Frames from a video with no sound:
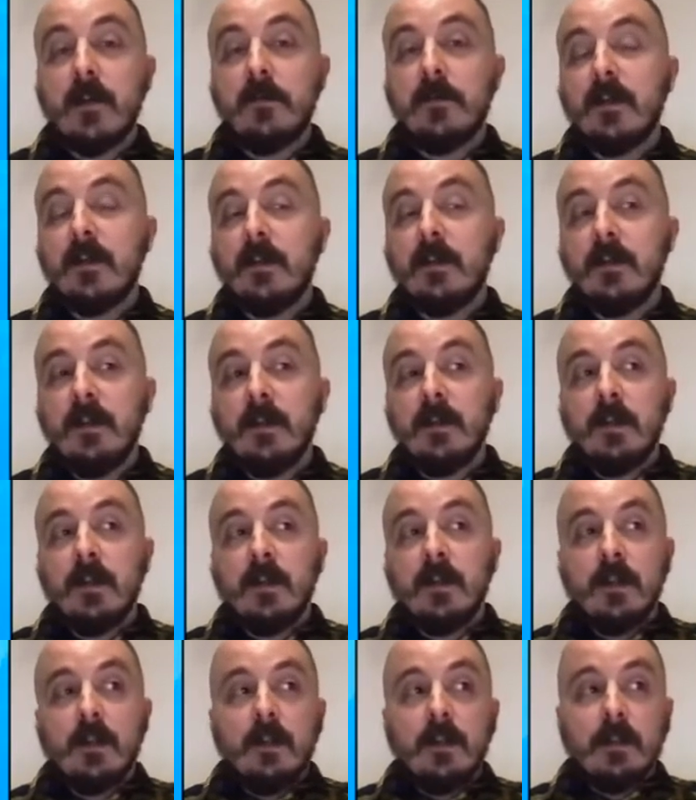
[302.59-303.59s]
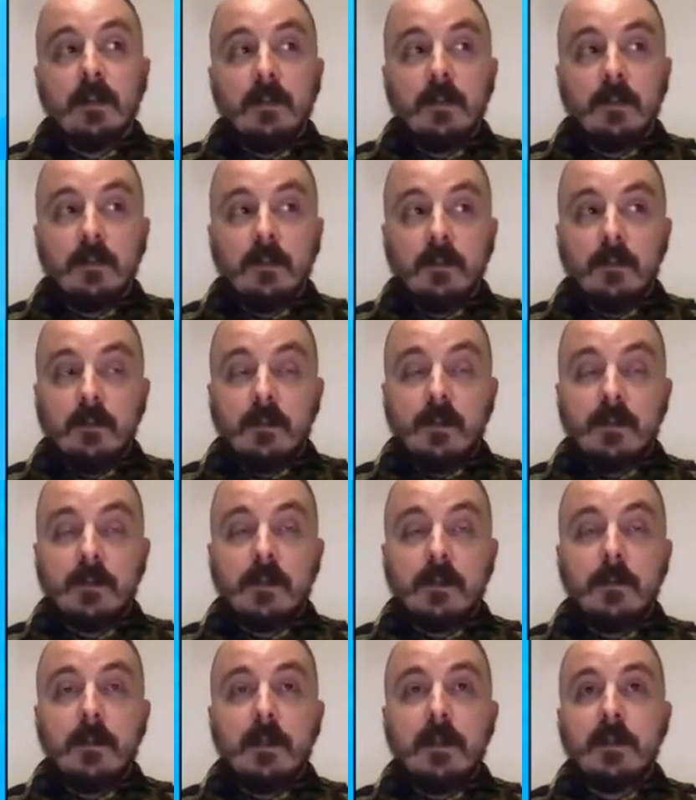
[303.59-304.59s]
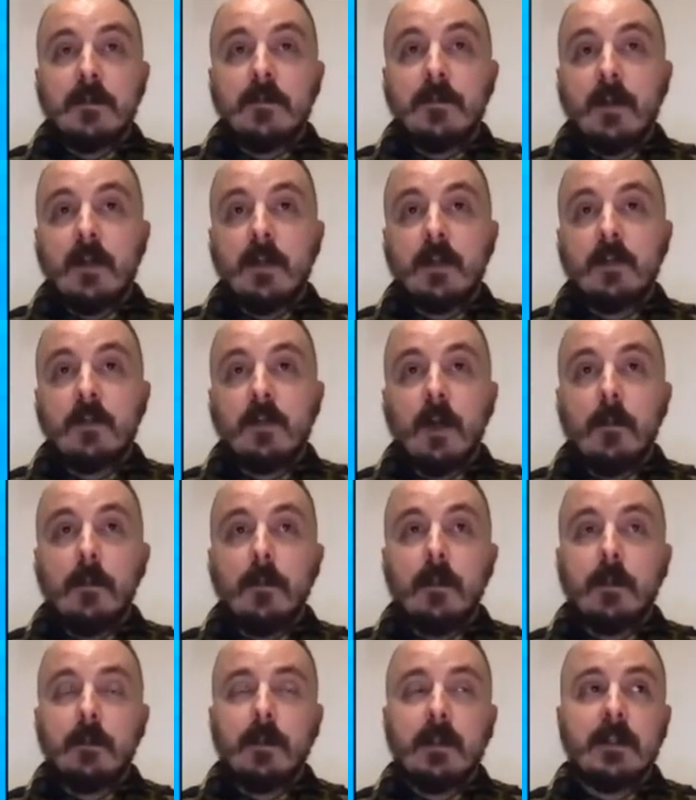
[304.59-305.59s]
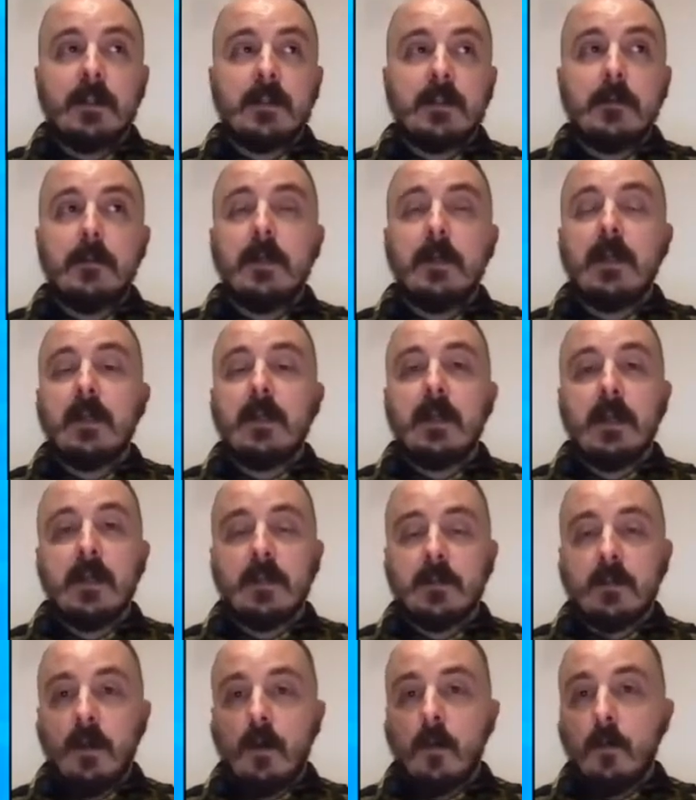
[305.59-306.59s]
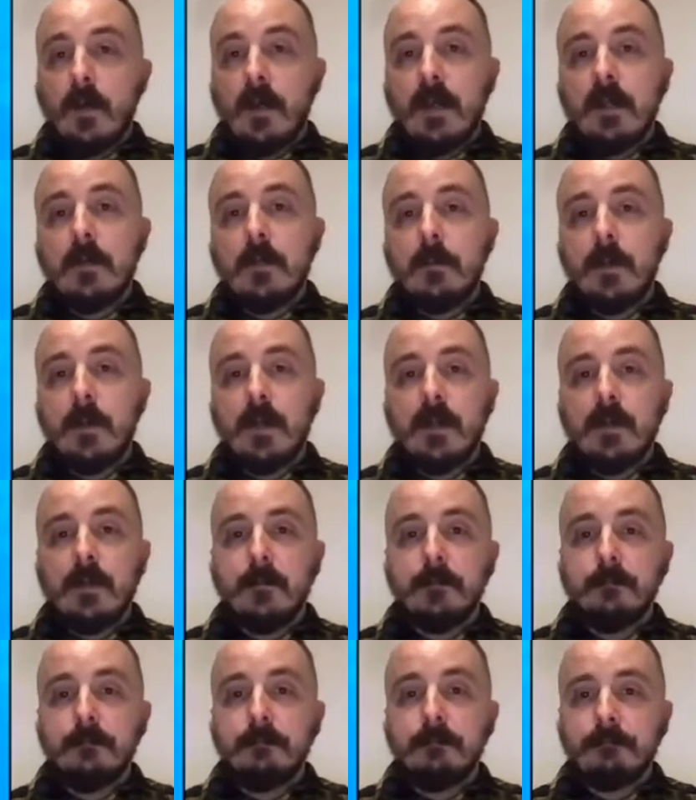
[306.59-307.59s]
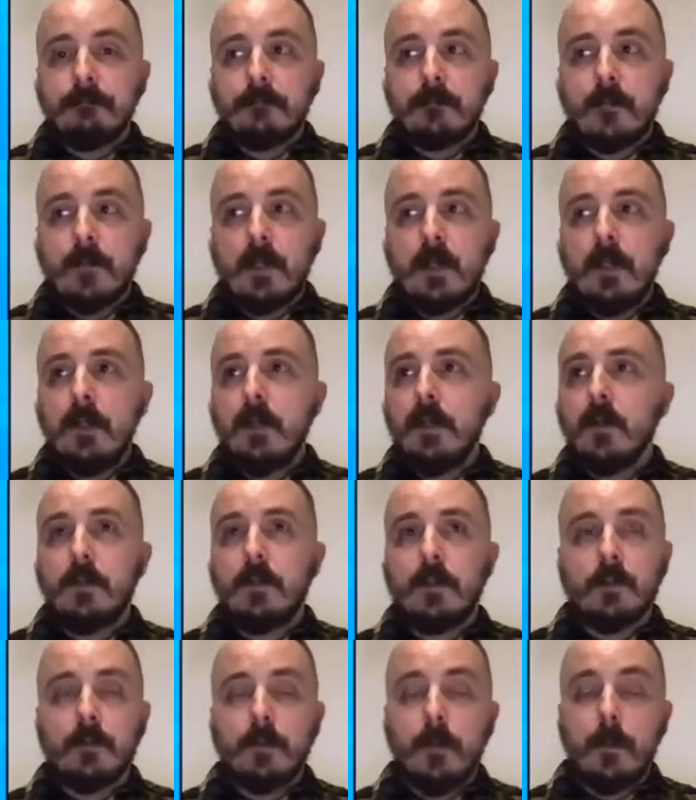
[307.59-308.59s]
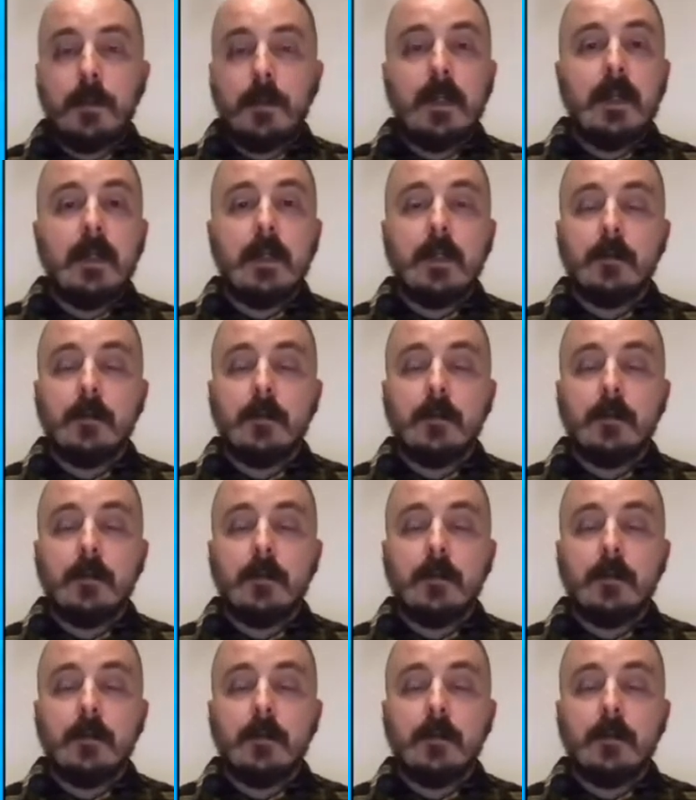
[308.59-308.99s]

And this to me is very troubling because the media has already been, just repeating